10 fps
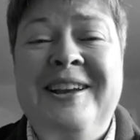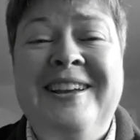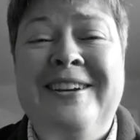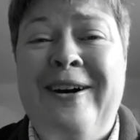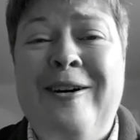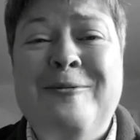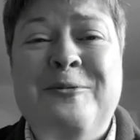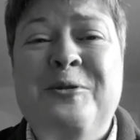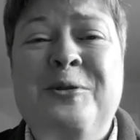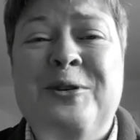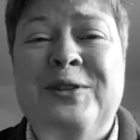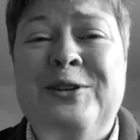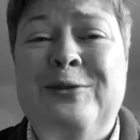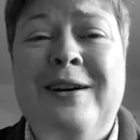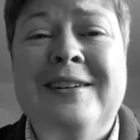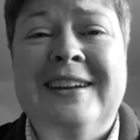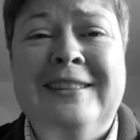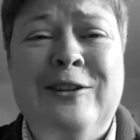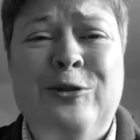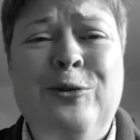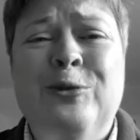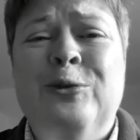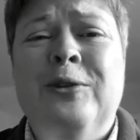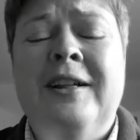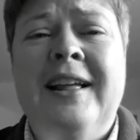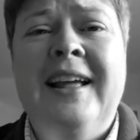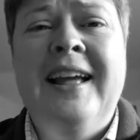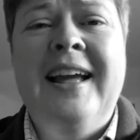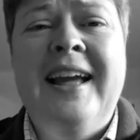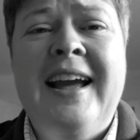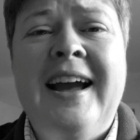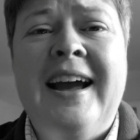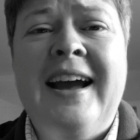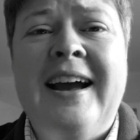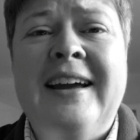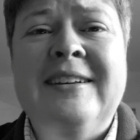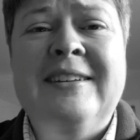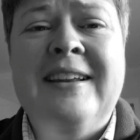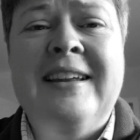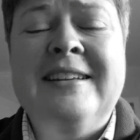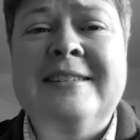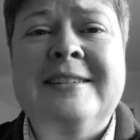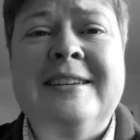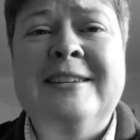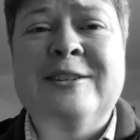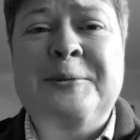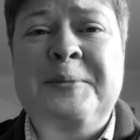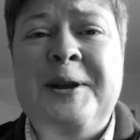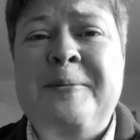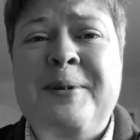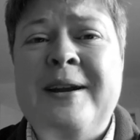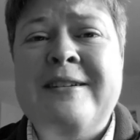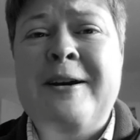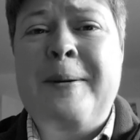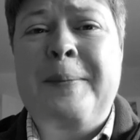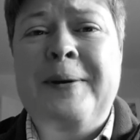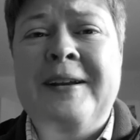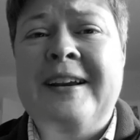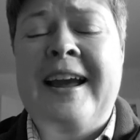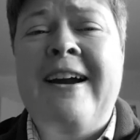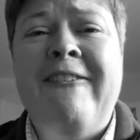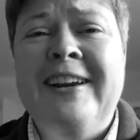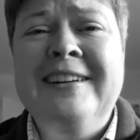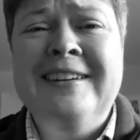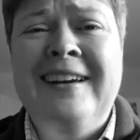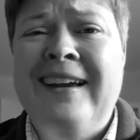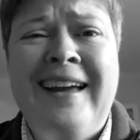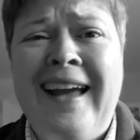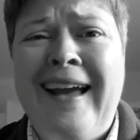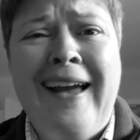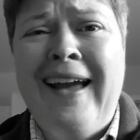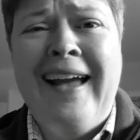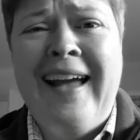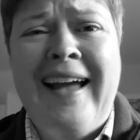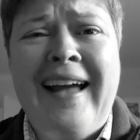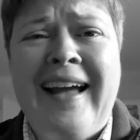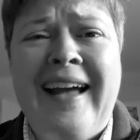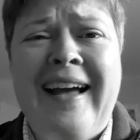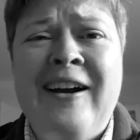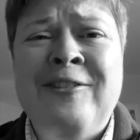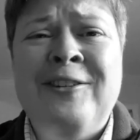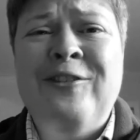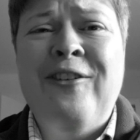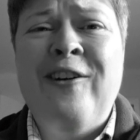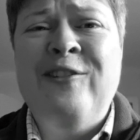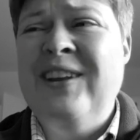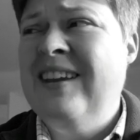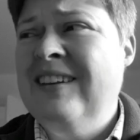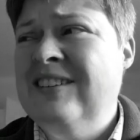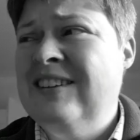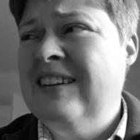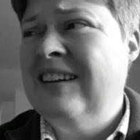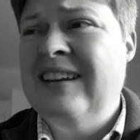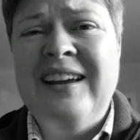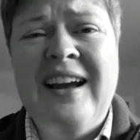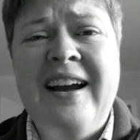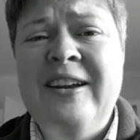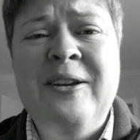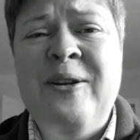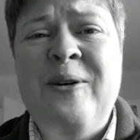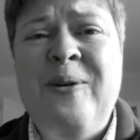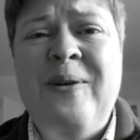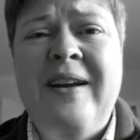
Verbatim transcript: he can't walk on the rug in the hall and insists on being picked up and carried after five years. I don't know.